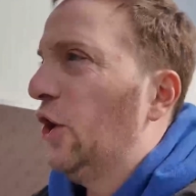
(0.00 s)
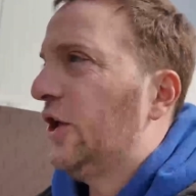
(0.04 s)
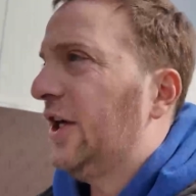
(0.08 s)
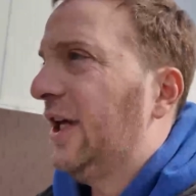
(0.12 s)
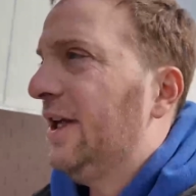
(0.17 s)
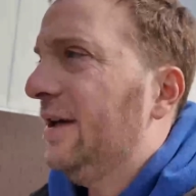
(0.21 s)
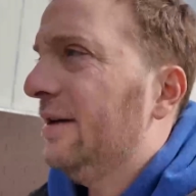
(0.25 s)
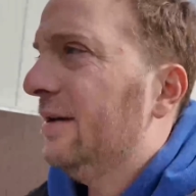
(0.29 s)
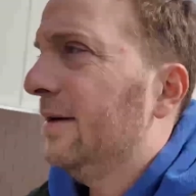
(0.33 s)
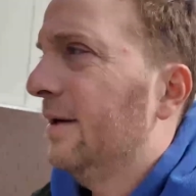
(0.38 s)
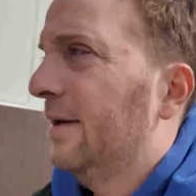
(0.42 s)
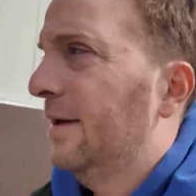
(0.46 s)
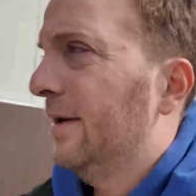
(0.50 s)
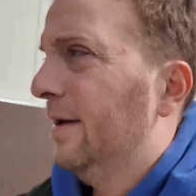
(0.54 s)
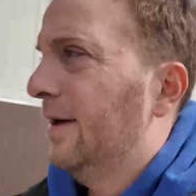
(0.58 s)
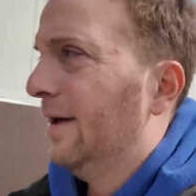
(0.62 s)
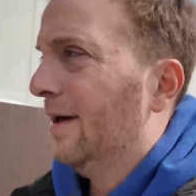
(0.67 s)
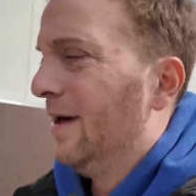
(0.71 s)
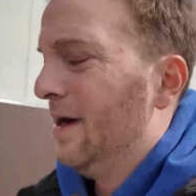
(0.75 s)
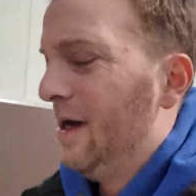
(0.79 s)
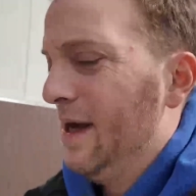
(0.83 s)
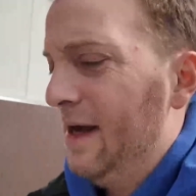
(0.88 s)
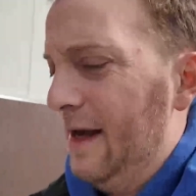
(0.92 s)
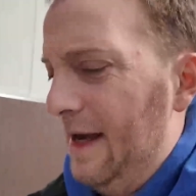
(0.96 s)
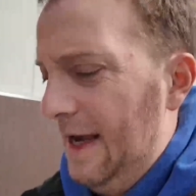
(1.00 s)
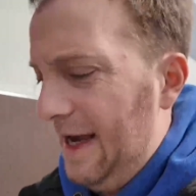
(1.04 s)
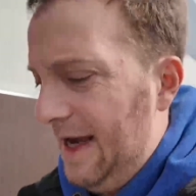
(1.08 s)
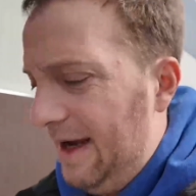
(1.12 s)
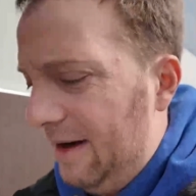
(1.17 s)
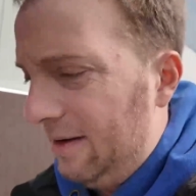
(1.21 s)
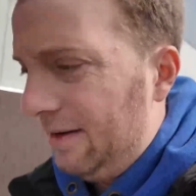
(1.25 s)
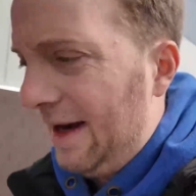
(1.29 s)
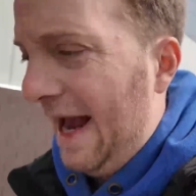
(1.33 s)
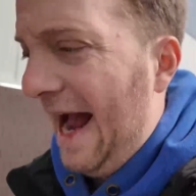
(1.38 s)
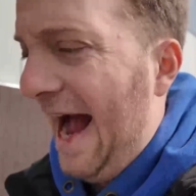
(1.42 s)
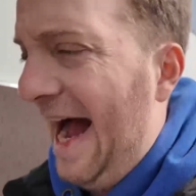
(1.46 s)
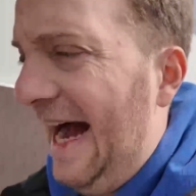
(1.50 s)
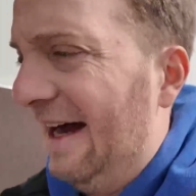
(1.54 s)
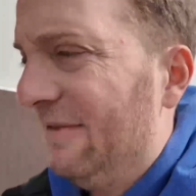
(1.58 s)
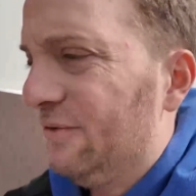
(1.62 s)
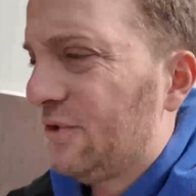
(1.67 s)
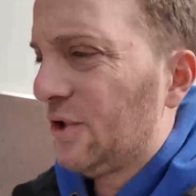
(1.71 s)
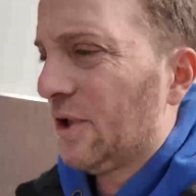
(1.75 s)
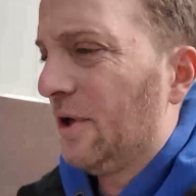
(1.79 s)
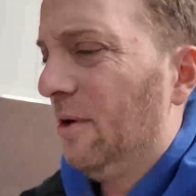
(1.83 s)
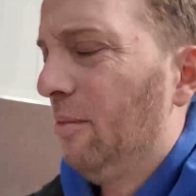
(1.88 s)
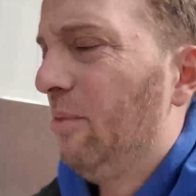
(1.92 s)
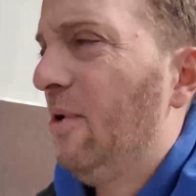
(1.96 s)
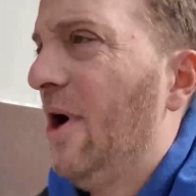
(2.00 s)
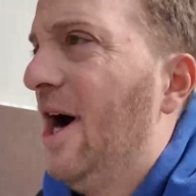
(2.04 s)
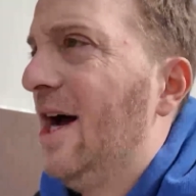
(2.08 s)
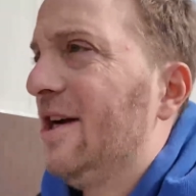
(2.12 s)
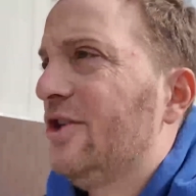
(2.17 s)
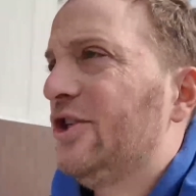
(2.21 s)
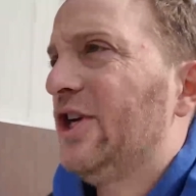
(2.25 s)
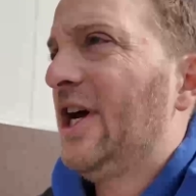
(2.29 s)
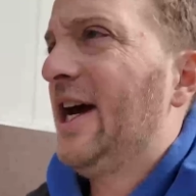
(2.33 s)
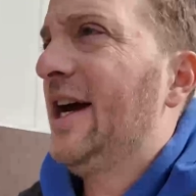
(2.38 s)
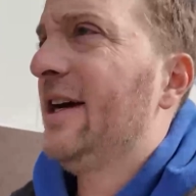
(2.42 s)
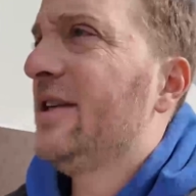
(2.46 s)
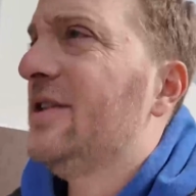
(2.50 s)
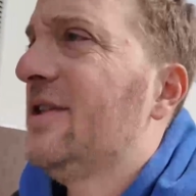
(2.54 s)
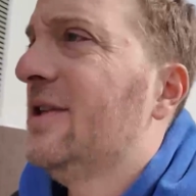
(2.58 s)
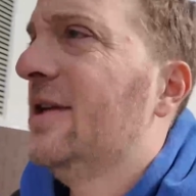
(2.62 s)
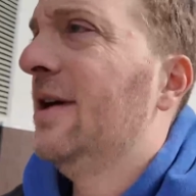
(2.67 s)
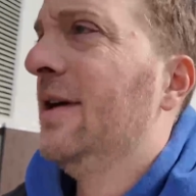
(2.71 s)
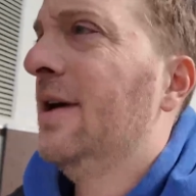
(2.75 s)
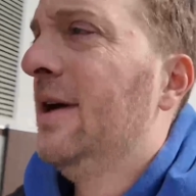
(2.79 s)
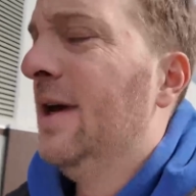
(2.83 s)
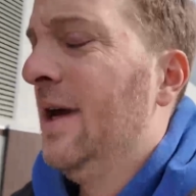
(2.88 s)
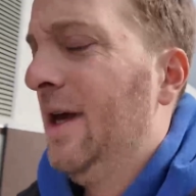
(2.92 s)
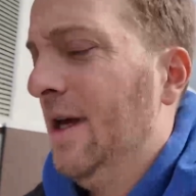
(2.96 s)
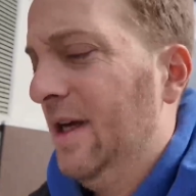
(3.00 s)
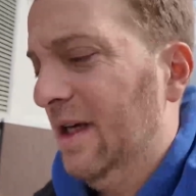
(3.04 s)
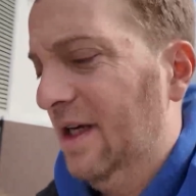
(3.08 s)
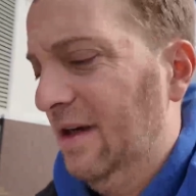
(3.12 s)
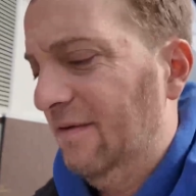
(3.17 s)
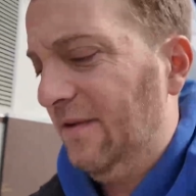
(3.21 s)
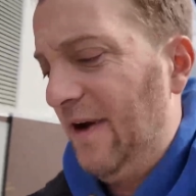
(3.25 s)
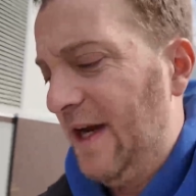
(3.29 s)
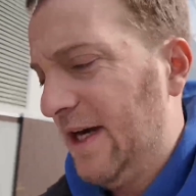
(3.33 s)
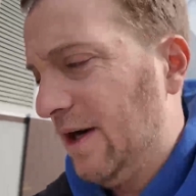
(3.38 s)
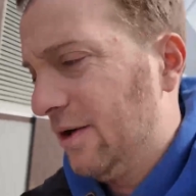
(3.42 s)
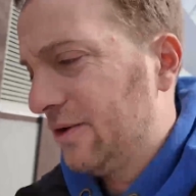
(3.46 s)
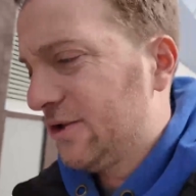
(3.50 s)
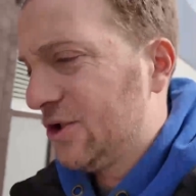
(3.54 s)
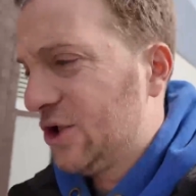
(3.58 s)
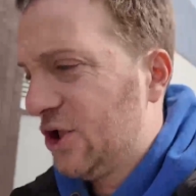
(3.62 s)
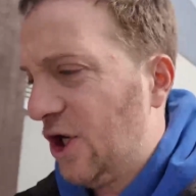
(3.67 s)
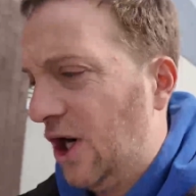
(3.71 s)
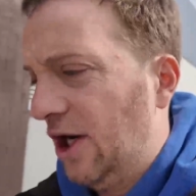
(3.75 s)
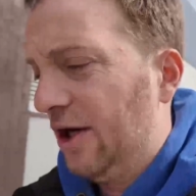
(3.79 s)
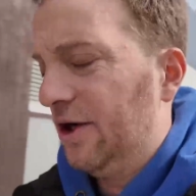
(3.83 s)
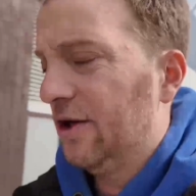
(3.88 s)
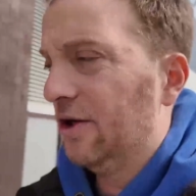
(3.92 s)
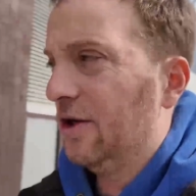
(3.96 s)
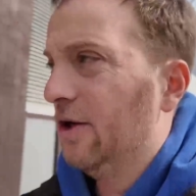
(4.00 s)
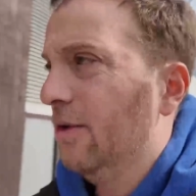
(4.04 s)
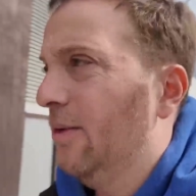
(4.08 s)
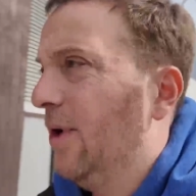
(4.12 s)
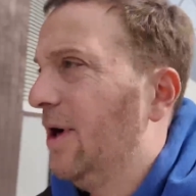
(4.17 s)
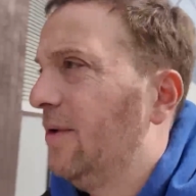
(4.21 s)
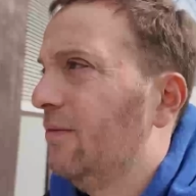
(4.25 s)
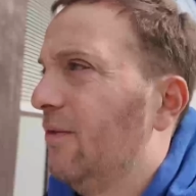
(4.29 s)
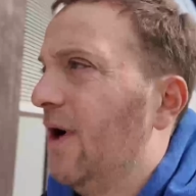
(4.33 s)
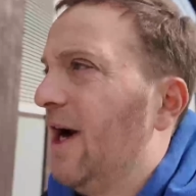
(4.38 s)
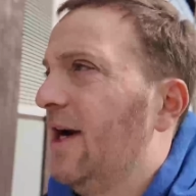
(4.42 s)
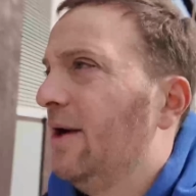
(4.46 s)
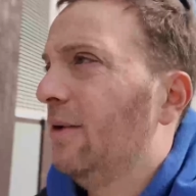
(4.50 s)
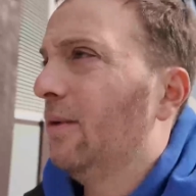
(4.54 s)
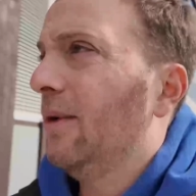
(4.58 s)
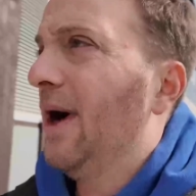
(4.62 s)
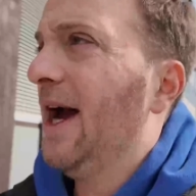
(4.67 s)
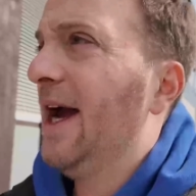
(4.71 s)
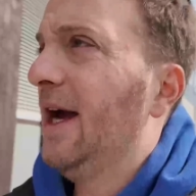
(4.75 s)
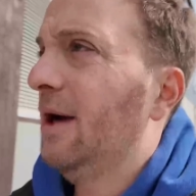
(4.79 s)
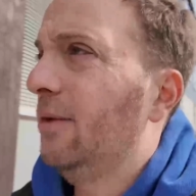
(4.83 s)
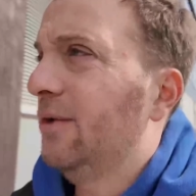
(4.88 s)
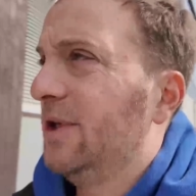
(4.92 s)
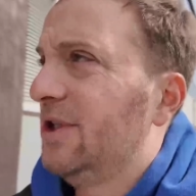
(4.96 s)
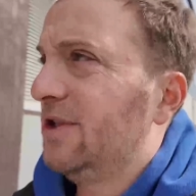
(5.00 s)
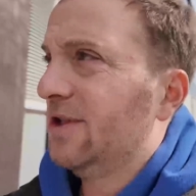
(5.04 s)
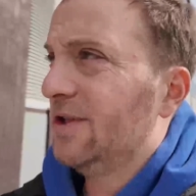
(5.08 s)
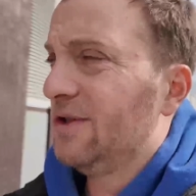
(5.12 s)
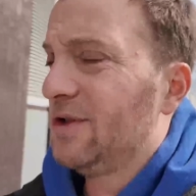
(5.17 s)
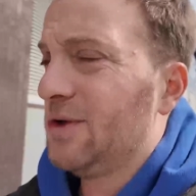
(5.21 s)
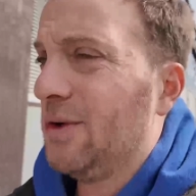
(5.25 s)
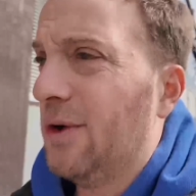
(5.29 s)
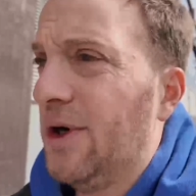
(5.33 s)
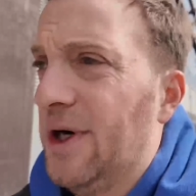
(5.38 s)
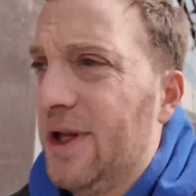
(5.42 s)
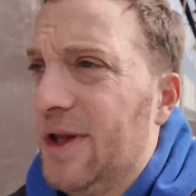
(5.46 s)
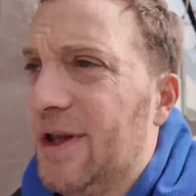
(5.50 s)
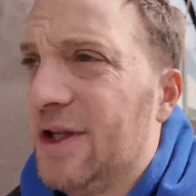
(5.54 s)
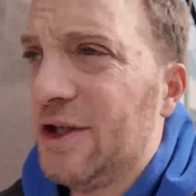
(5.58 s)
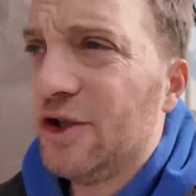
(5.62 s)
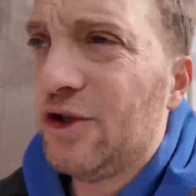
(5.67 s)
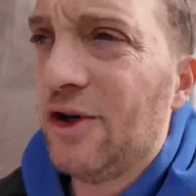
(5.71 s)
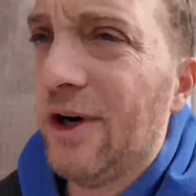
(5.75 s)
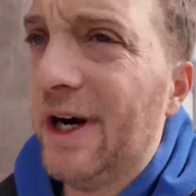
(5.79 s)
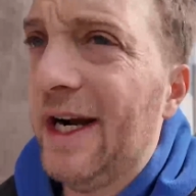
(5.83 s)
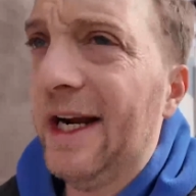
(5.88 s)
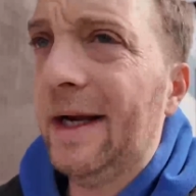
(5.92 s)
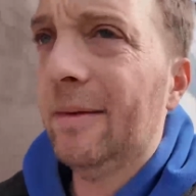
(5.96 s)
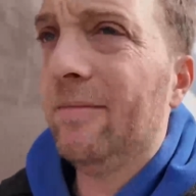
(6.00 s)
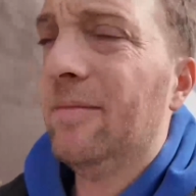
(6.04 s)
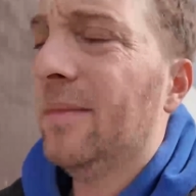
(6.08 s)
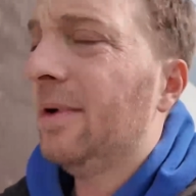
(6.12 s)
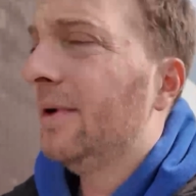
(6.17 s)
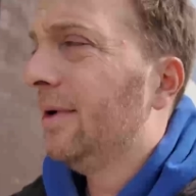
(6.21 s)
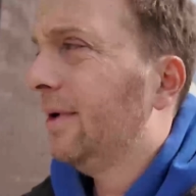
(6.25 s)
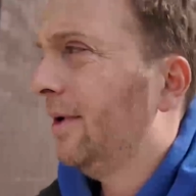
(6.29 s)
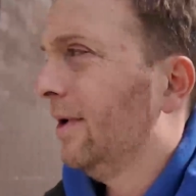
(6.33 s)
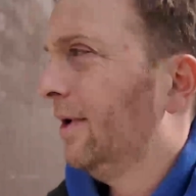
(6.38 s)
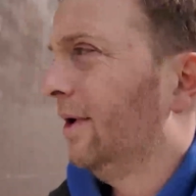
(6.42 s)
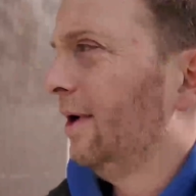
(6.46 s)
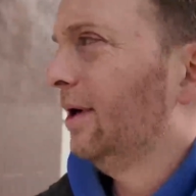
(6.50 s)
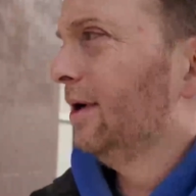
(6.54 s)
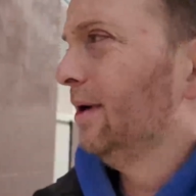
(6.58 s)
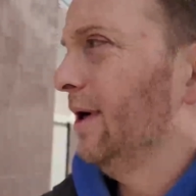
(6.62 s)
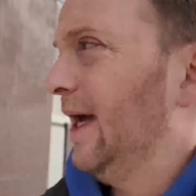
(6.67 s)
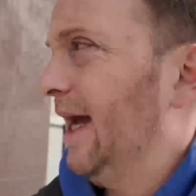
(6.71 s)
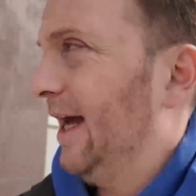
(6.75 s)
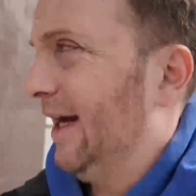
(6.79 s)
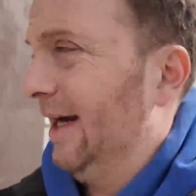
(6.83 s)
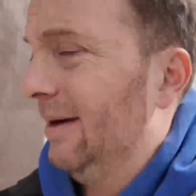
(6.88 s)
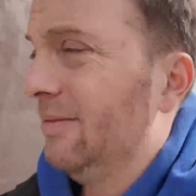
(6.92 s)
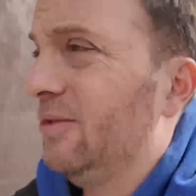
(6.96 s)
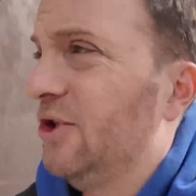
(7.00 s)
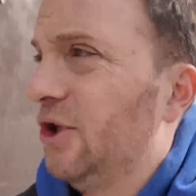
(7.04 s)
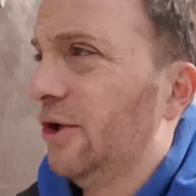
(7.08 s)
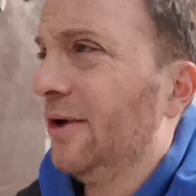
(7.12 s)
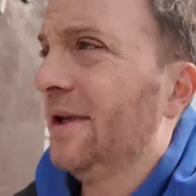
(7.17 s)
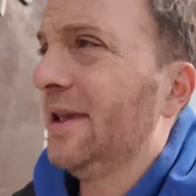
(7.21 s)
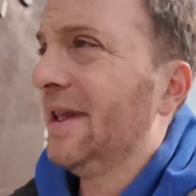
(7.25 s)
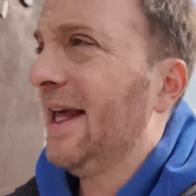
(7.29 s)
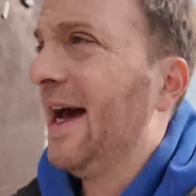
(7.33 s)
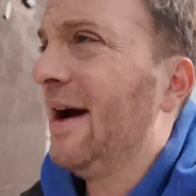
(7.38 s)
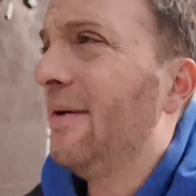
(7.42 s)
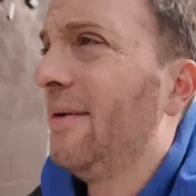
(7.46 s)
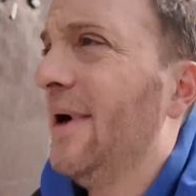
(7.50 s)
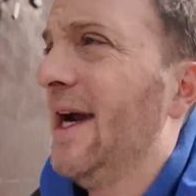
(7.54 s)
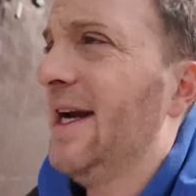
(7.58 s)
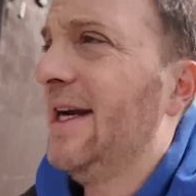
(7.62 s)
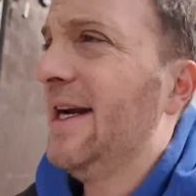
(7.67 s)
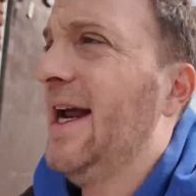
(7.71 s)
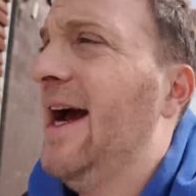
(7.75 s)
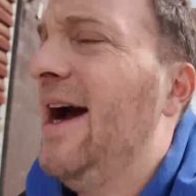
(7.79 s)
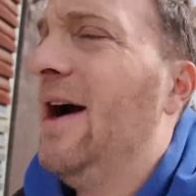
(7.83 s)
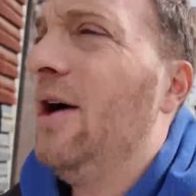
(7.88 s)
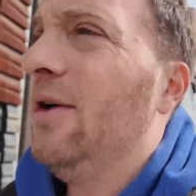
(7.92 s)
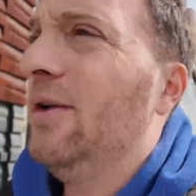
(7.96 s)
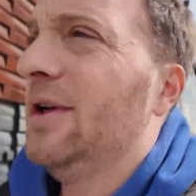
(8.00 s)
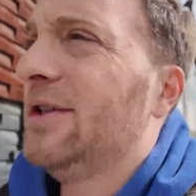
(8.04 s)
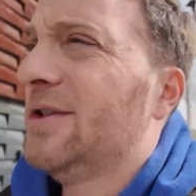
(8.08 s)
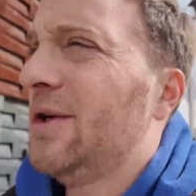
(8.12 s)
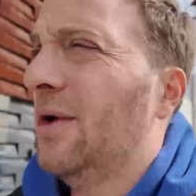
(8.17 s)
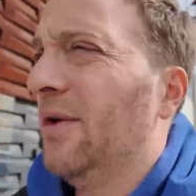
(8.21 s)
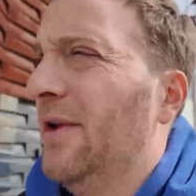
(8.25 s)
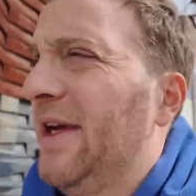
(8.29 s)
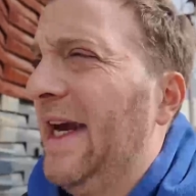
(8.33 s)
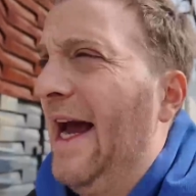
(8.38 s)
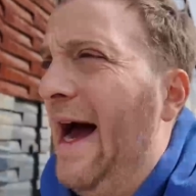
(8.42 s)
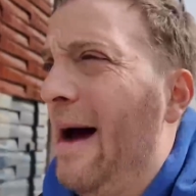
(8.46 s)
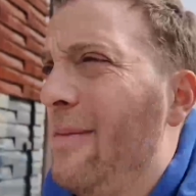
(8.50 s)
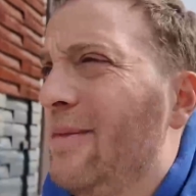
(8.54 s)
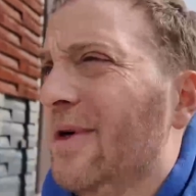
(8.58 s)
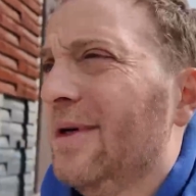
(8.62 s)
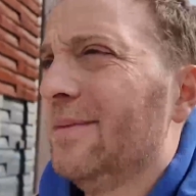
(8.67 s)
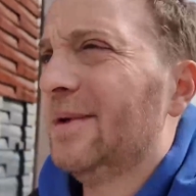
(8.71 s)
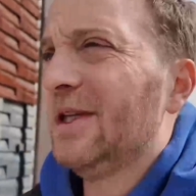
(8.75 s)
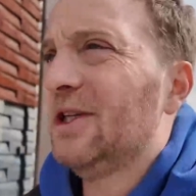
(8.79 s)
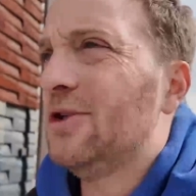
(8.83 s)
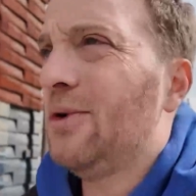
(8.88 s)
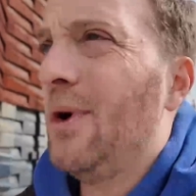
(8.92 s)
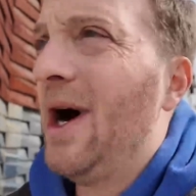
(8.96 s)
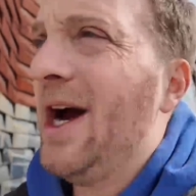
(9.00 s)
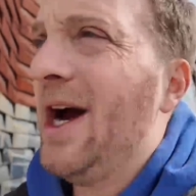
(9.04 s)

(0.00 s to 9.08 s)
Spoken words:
looking, and after a project, if I don't start a new one right away, which is sort of the dream, and I'm doing that right now, it's only happened to me